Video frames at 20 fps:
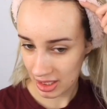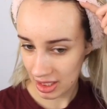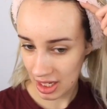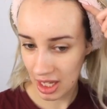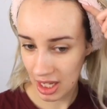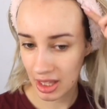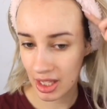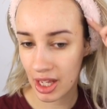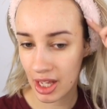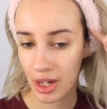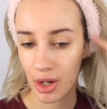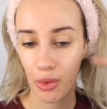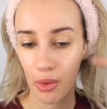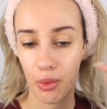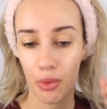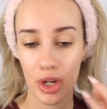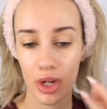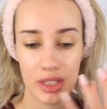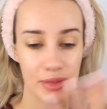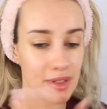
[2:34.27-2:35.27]
and then work
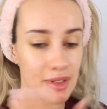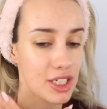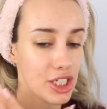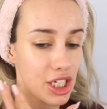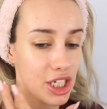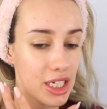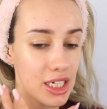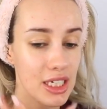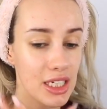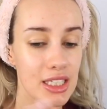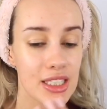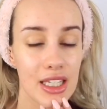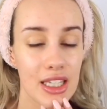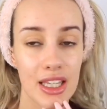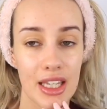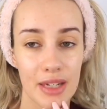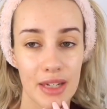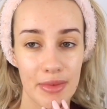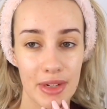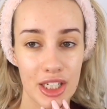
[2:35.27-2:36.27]
to my cheeks and then
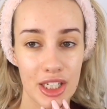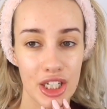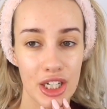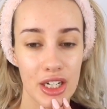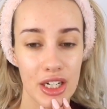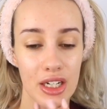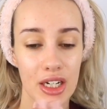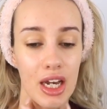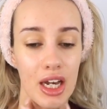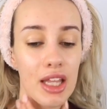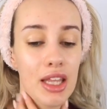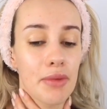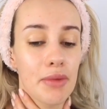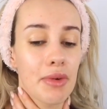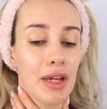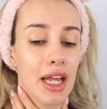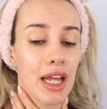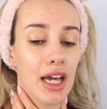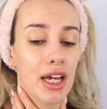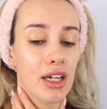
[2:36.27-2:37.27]
my chin and then my
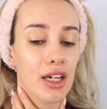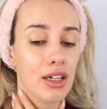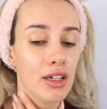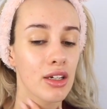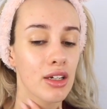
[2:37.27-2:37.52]
neck.